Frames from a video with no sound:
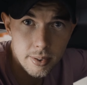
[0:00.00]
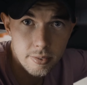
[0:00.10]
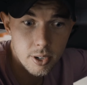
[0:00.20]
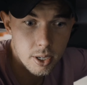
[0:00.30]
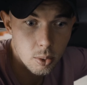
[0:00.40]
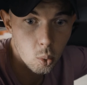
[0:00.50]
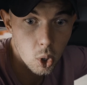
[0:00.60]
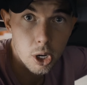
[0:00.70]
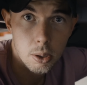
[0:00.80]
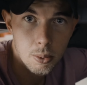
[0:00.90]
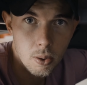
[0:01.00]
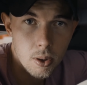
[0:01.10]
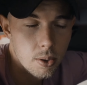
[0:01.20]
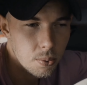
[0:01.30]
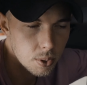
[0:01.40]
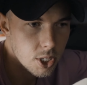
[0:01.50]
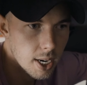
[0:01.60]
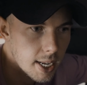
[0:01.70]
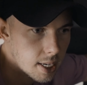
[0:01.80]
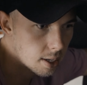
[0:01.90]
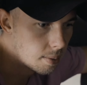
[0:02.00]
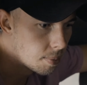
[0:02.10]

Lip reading: and very workable, which I like.